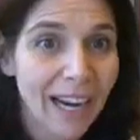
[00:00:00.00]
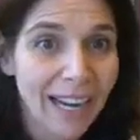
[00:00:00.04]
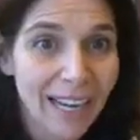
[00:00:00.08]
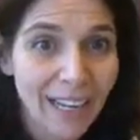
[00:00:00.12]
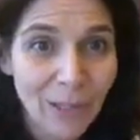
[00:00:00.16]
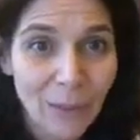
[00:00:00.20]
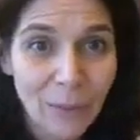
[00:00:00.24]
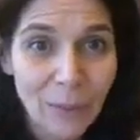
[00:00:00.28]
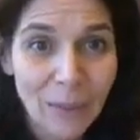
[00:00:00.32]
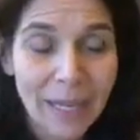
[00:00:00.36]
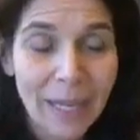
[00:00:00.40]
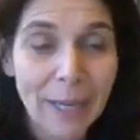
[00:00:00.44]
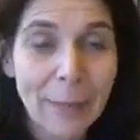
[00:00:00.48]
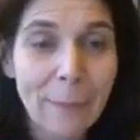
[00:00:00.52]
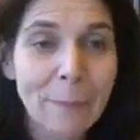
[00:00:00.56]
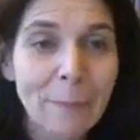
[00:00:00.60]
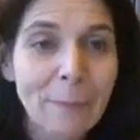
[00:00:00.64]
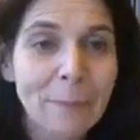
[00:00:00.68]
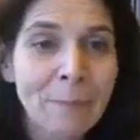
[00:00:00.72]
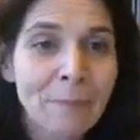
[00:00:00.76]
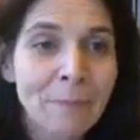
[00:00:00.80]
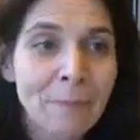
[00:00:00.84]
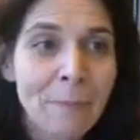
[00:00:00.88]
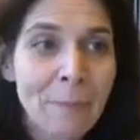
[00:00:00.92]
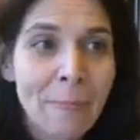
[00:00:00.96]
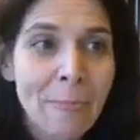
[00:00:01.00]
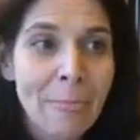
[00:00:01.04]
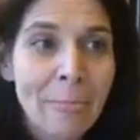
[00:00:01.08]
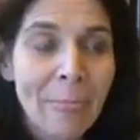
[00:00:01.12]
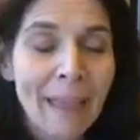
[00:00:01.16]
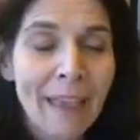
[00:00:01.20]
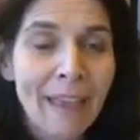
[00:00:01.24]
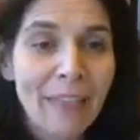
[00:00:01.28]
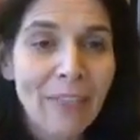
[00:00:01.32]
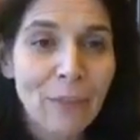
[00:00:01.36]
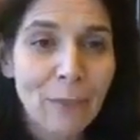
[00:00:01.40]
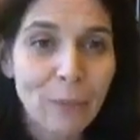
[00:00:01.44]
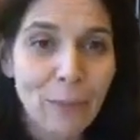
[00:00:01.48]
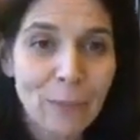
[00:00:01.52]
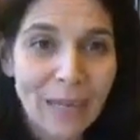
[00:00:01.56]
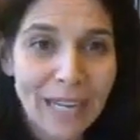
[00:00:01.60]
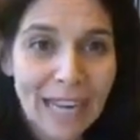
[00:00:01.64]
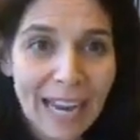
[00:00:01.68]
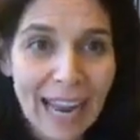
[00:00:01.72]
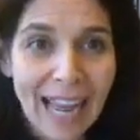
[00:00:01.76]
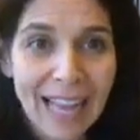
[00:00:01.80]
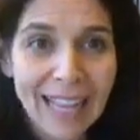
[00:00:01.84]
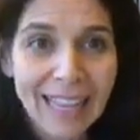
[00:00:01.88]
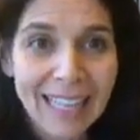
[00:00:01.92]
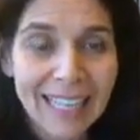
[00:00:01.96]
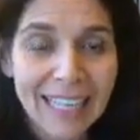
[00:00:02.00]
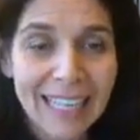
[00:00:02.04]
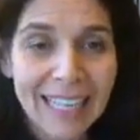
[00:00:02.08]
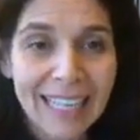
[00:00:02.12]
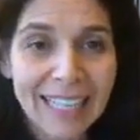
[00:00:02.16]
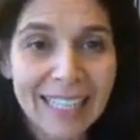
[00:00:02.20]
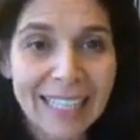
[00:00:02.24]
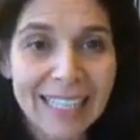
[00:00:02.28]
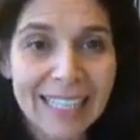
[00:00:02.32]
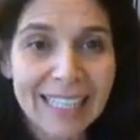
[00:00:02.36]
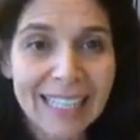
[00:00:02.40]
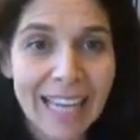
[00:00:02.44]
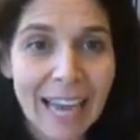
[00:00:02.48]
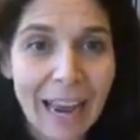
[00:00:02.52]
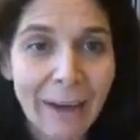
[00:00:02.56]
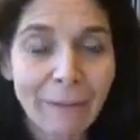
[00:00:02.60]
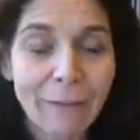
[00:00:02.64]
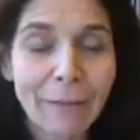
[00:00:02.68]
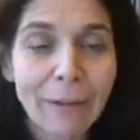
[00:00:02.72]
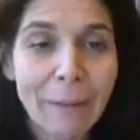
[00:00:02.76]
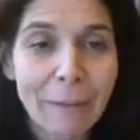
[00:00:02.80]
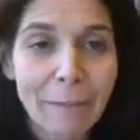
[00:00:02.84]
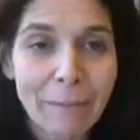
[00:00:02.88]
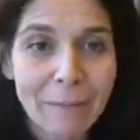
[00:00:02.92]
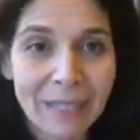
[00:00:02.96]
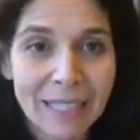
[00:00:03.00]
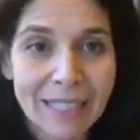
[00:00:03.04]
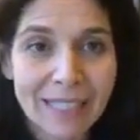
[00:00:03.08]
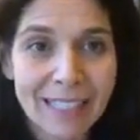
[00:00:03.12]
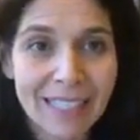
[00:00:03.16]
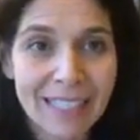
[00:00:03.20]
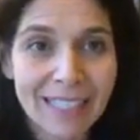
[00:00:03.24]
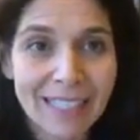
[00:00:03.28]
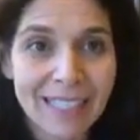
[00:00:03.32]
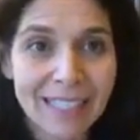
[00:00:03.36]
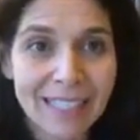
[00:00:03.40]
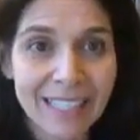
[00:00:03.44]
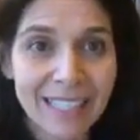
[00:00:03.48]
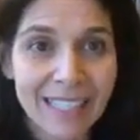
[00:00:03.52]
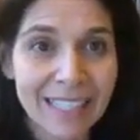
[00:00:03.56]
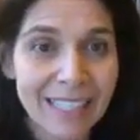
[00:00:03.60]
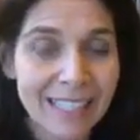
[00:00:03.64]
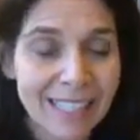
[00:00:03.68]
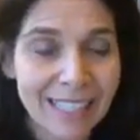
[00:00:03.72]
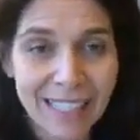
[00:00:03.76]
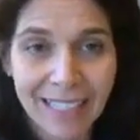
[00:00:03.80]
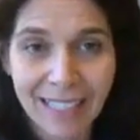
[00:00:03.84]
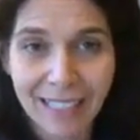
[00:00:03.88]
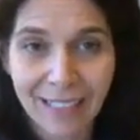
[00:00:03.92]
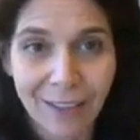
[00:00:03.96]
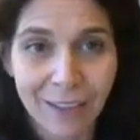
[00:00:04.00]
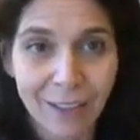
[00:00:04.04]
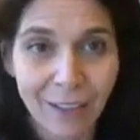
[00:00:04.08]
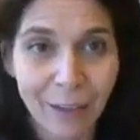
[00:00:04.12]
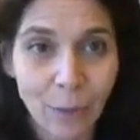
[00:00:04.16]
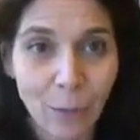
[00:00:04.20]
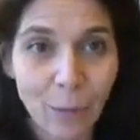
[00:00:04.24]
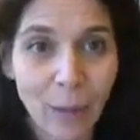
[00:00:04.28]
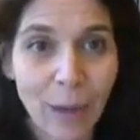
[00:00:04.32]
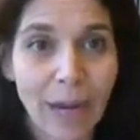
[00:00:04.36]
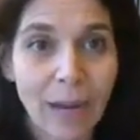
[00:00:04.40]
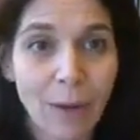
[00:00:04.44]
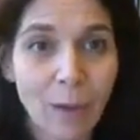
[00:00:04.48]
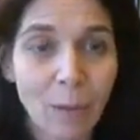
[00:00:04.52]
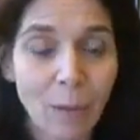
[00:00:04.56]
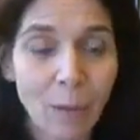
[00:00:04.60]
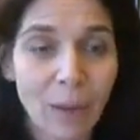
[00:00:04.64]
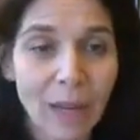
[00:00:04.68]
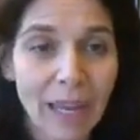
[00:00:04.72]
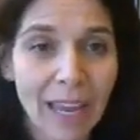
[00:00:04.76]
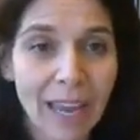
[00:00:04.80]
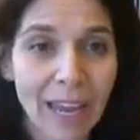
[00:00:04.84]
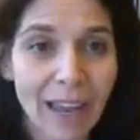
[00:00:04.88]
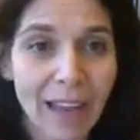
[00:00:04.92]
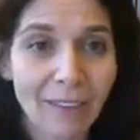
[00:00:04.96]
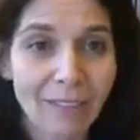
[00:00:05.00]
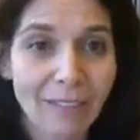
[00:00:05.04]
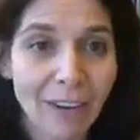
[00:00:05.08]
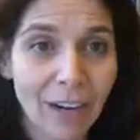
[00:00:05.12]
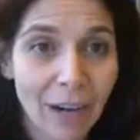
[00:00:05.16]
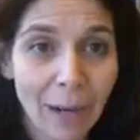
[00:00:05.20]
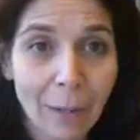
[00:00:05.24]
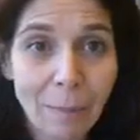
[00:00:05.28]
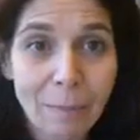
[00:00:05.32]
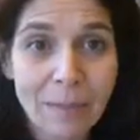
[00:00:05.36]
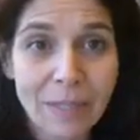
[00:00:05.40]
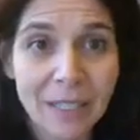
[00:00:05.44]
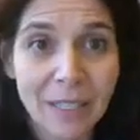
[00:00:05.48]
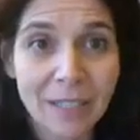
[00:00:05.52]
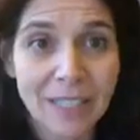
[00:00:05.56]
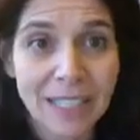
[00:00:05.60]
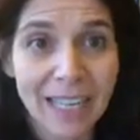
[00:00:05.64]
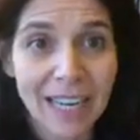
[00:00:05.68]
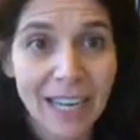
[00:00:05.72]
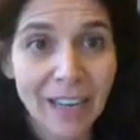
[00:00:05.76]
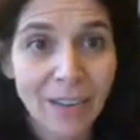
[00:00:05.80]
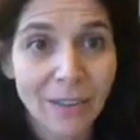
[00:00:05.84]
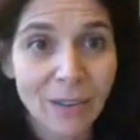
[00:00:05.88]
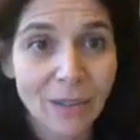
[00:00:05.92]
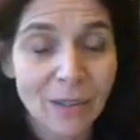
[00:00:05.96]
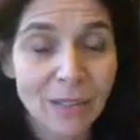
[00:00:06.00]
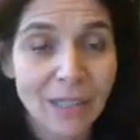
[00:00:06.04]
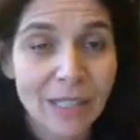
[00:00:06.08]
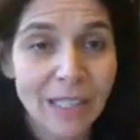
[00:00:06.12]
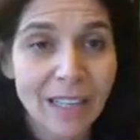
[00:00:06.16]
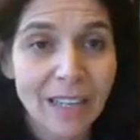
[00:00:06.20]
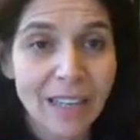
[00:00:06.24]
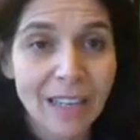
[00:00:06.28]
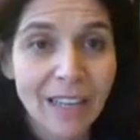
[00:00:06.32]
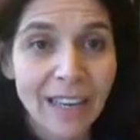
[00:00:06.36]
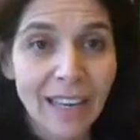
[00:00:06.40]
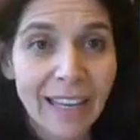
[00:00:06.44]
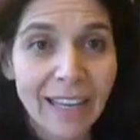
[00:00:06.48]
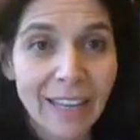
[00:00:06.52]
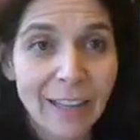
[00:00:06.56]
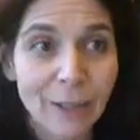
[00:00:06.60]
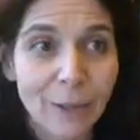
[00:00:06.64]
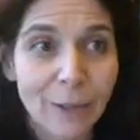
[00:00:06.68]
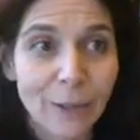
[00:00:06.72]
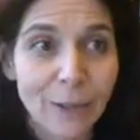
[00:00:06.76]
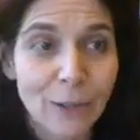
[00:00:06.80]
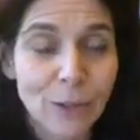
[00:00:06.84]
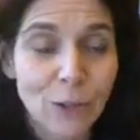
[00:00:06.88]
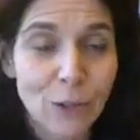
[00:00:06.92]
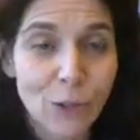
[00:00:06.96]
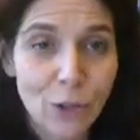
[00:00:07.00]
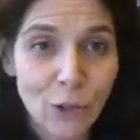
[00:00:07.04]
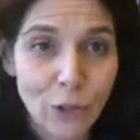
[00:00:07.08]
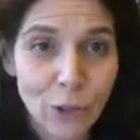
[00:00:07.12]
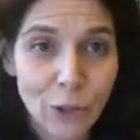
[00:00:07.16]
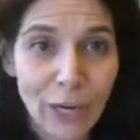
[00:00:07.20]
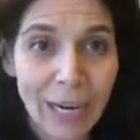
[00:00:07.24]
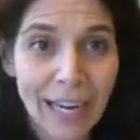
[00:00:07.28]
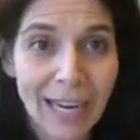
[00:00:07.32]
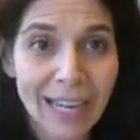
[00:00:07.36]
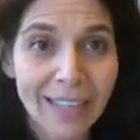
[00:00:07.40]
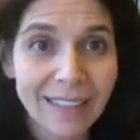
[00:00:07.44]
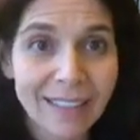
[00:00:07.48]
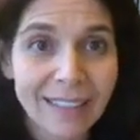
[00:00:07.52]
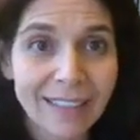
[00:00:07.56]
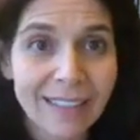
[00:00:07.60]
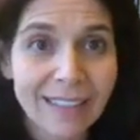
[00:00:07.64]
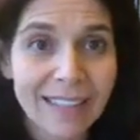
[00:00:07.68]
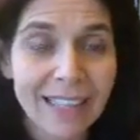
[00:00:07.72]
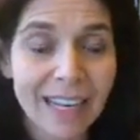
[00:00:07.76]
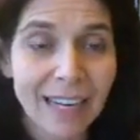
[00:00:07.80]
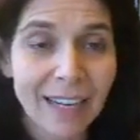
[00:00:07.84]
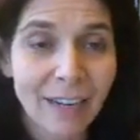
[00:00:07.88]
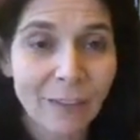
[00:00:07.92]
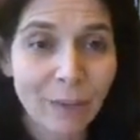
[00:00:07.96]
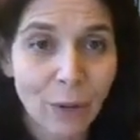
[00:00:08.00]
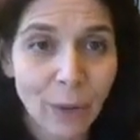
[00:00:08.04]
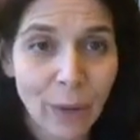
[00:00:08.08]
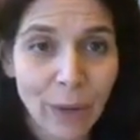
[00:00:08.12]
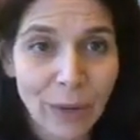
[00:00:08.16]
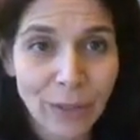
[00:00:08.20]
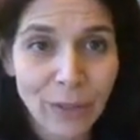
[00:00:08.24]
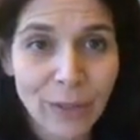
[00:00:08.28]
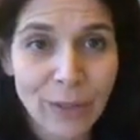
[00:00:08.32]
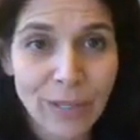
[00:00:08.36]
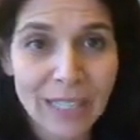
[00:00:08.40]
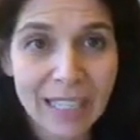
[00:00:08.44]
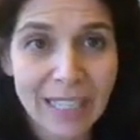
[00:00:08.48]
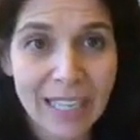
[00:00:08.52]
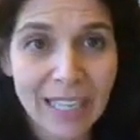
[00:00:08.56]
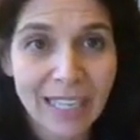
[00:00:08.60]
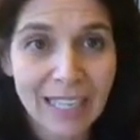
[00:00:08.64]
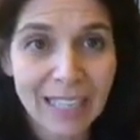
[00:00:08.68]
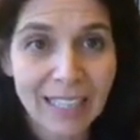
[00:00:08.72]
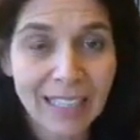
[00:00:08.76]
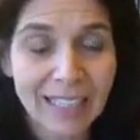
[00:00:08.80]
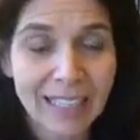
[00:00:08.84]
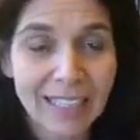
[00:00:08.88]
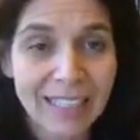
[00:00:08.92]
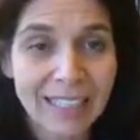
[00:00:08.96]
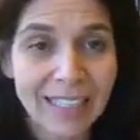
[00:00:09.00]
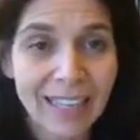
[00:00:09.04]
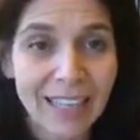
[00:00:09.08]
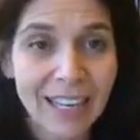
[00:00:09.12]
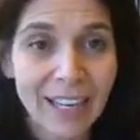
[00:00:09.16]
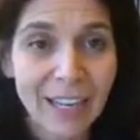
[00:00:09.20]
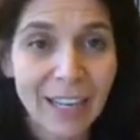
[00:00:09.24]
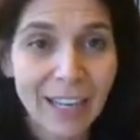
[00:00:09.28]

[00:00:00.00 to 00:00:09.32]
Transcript: I quit. The reality is every business is cyclical, right? We have our ups, our downs, there's trends, and if you understand